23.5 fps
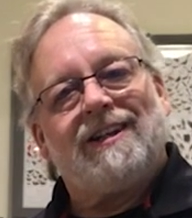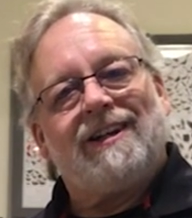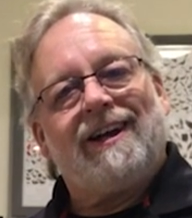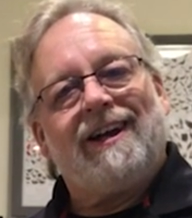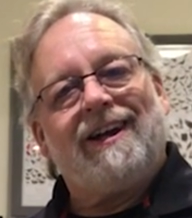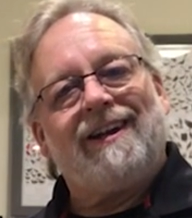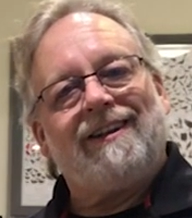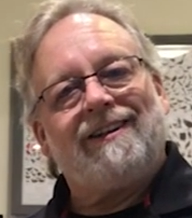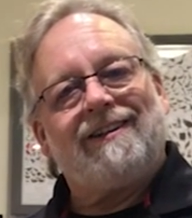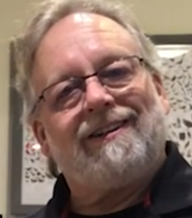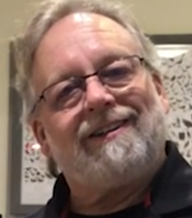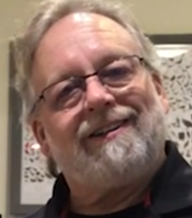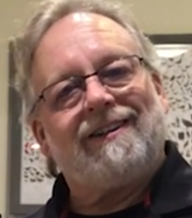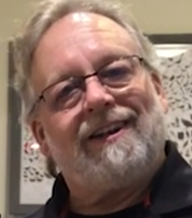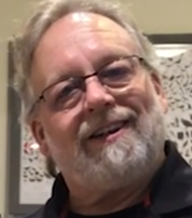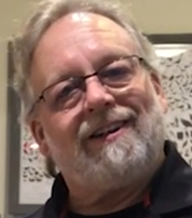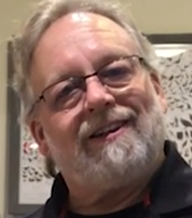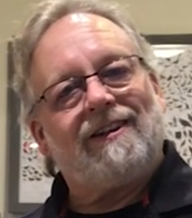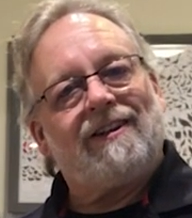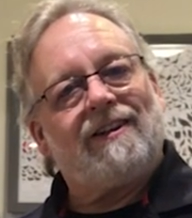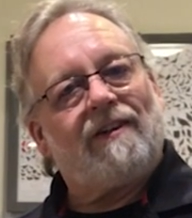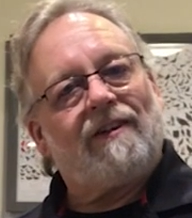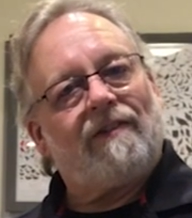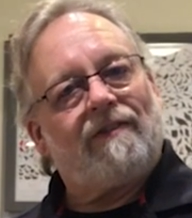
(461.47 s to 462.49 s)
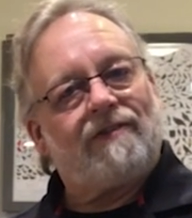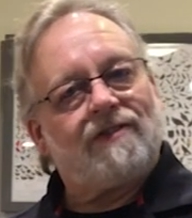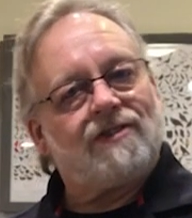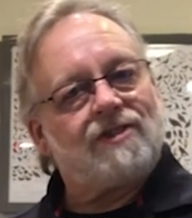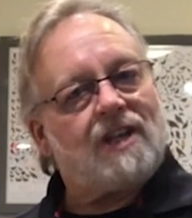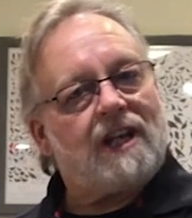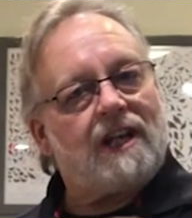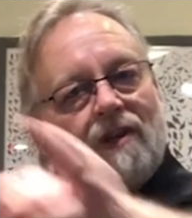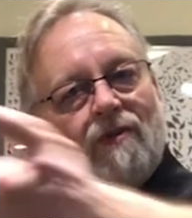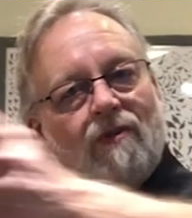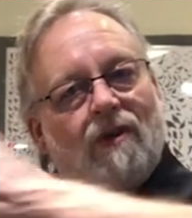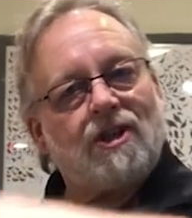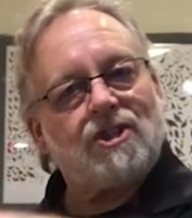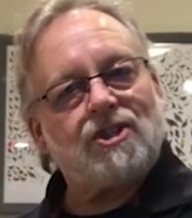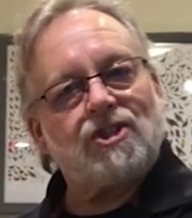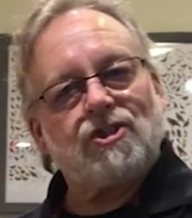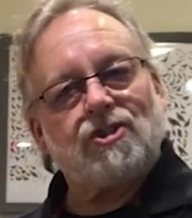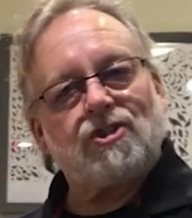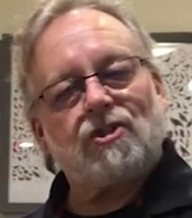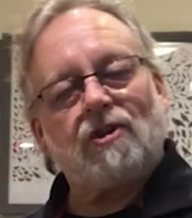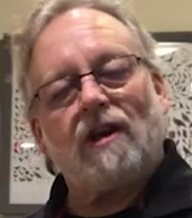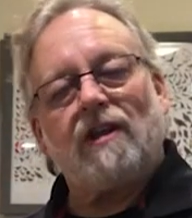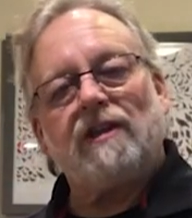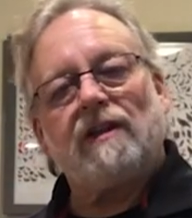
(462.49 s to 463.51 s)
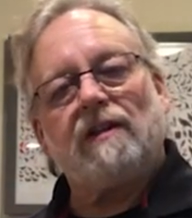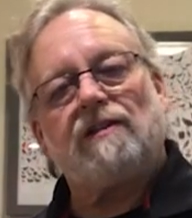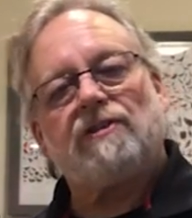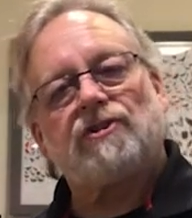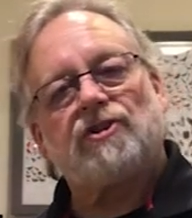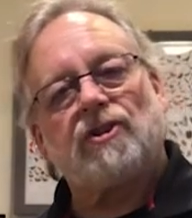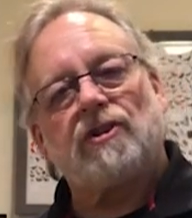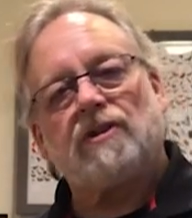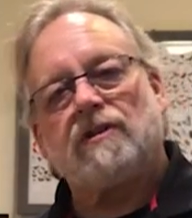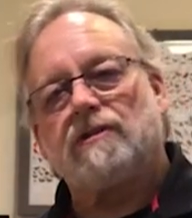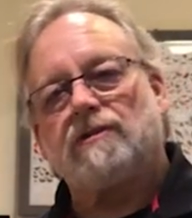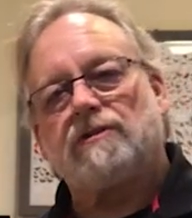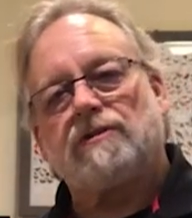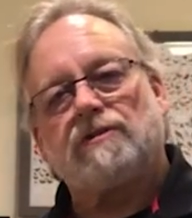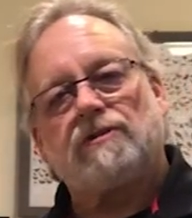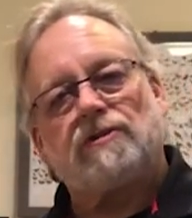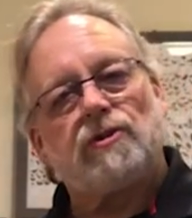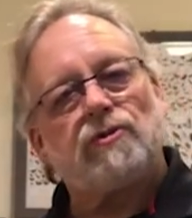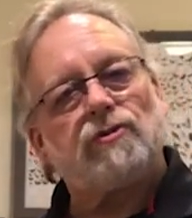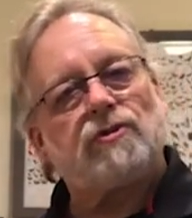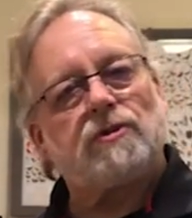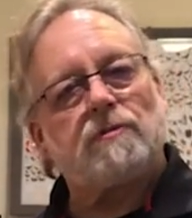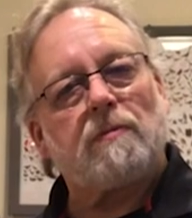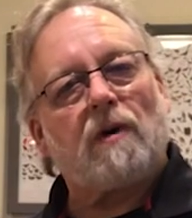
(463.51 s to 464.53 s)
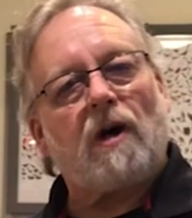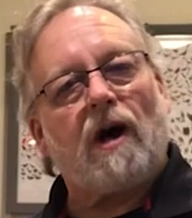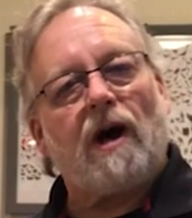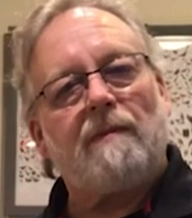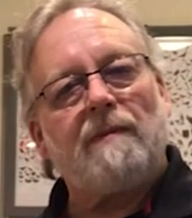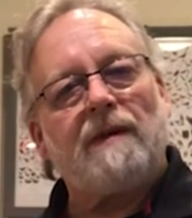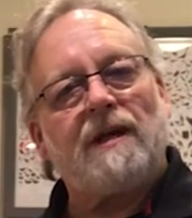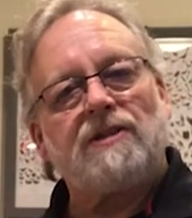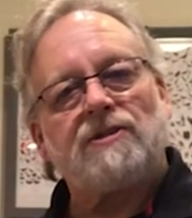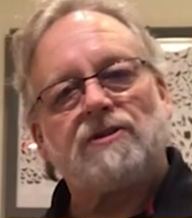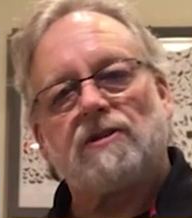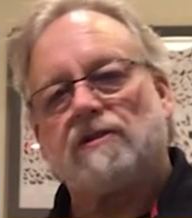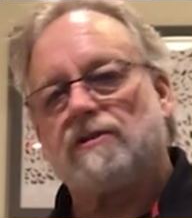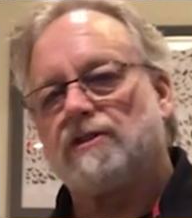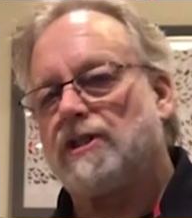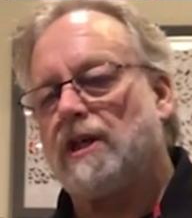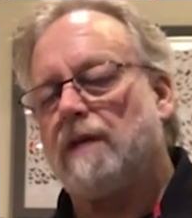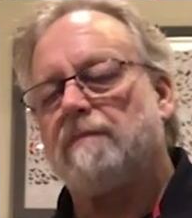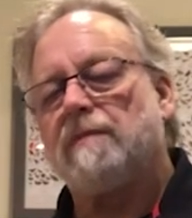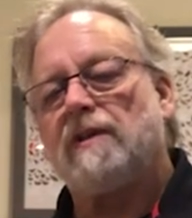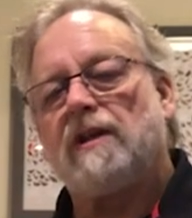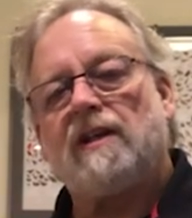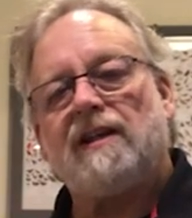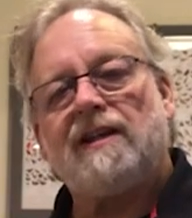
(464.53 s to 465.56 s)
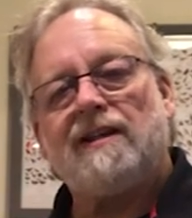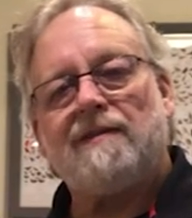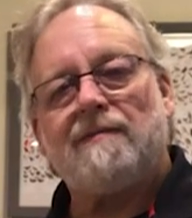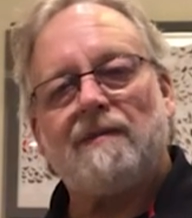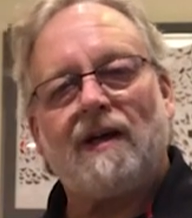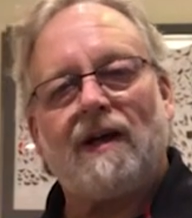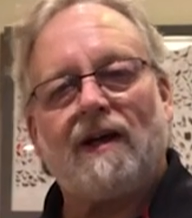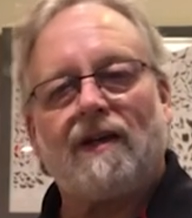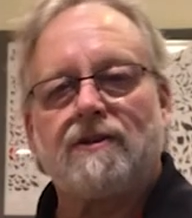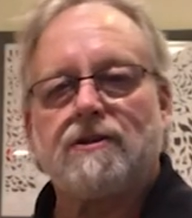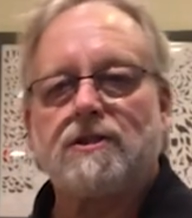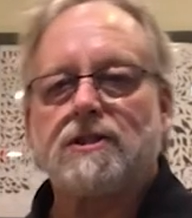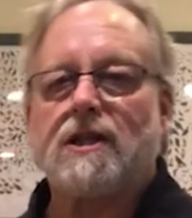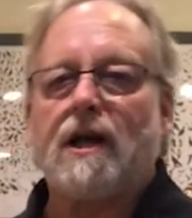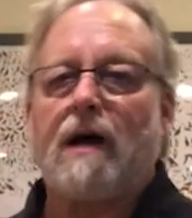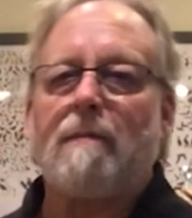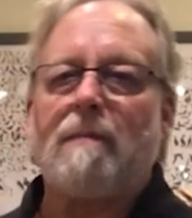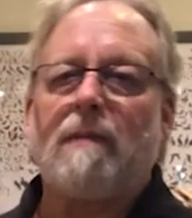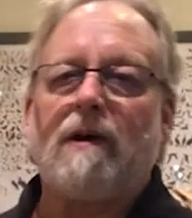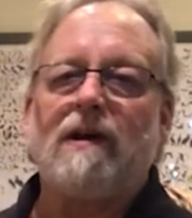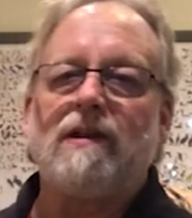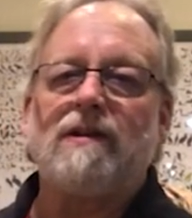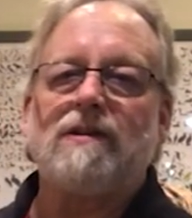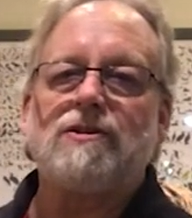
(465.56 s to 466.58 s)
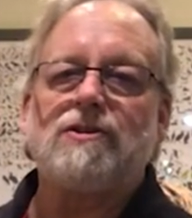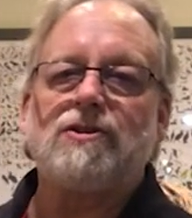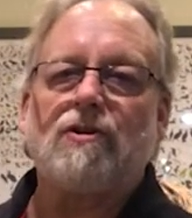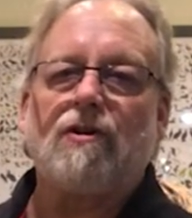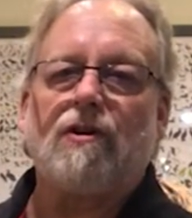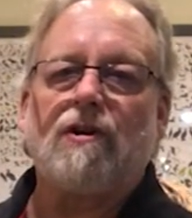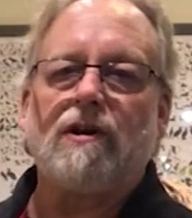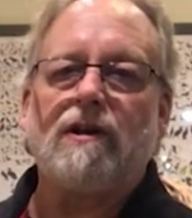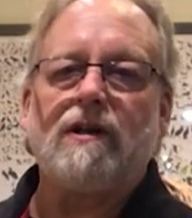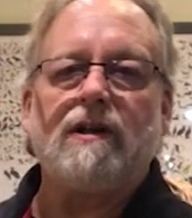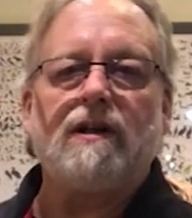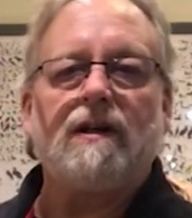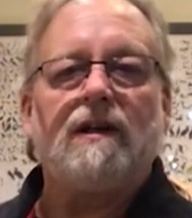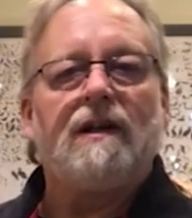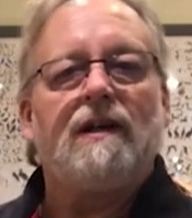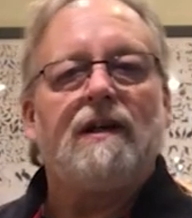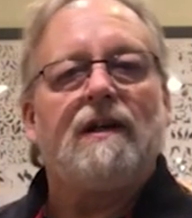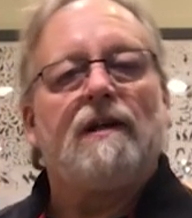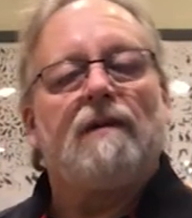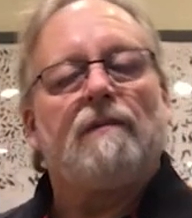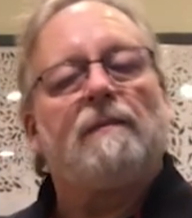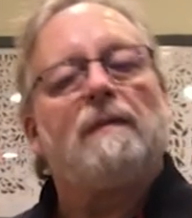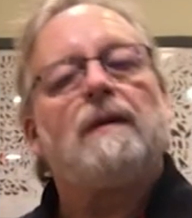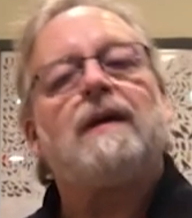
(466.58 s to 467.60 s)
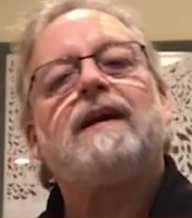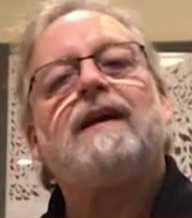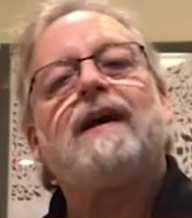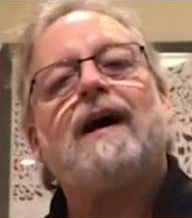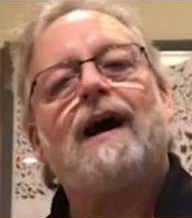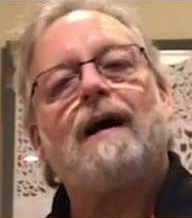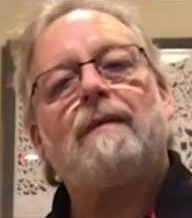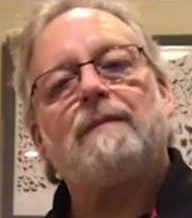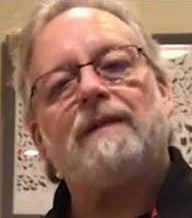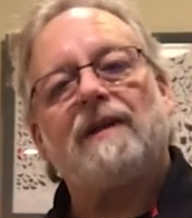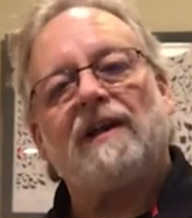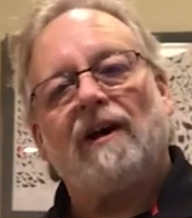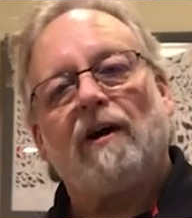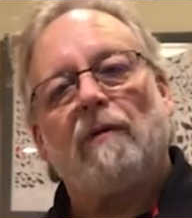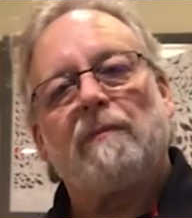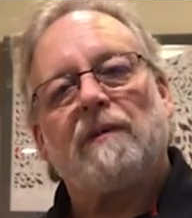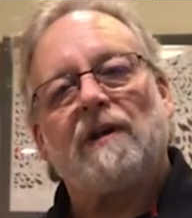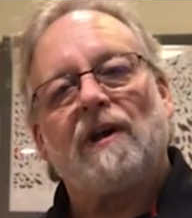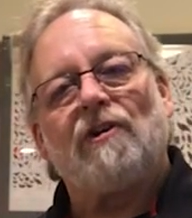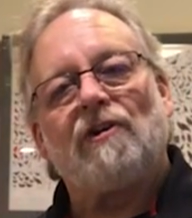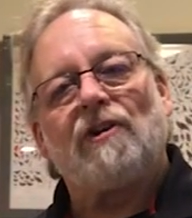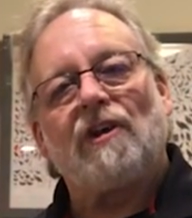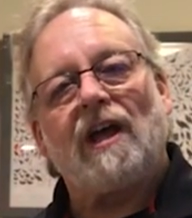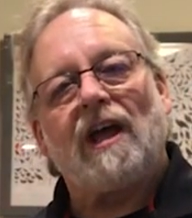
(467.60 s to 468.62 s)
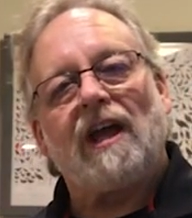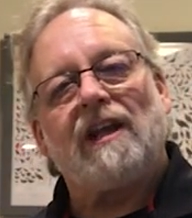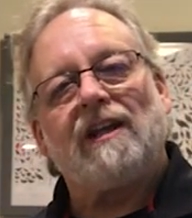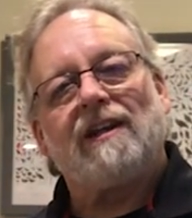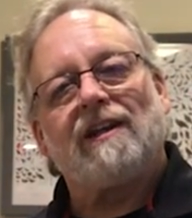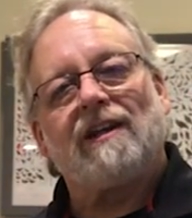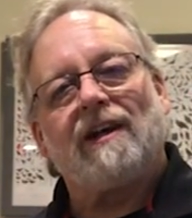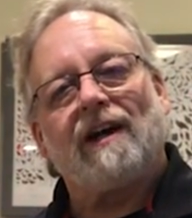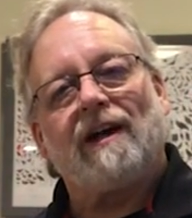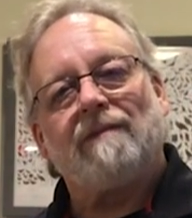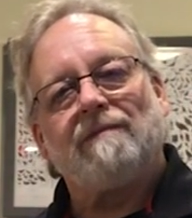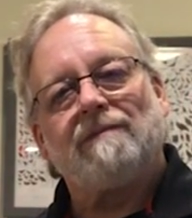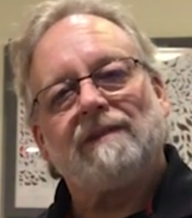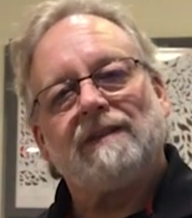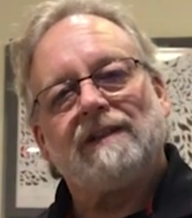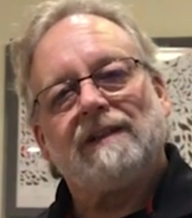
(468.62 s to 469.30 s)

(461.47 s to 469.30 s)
and, and if there's any questions or anything, sure, shoot some comments or send me an email or stop by the store here. Be happy to help you out anytime.